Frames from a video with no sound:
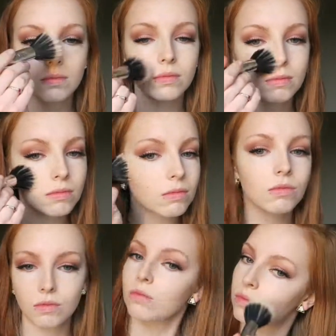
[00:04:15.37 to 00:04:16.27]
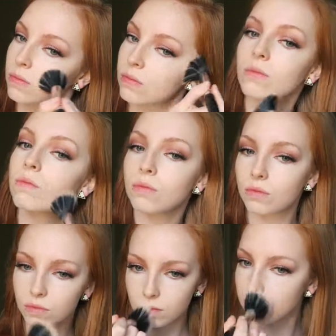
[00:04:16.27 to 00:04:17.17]
And then setting up
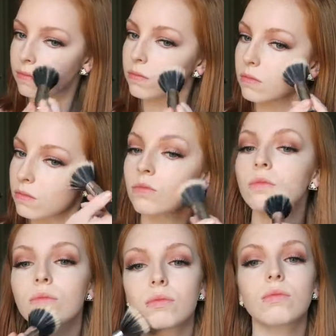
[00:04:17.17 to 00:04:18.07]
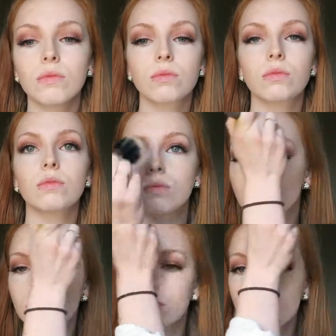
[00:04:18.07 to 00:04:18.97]
everything with my ambient lighting from
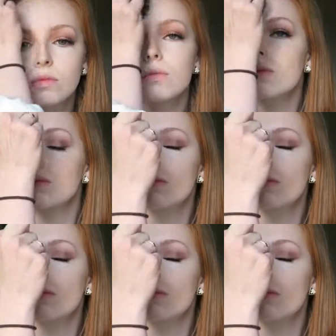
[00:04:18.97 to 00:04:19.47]
Hourglass.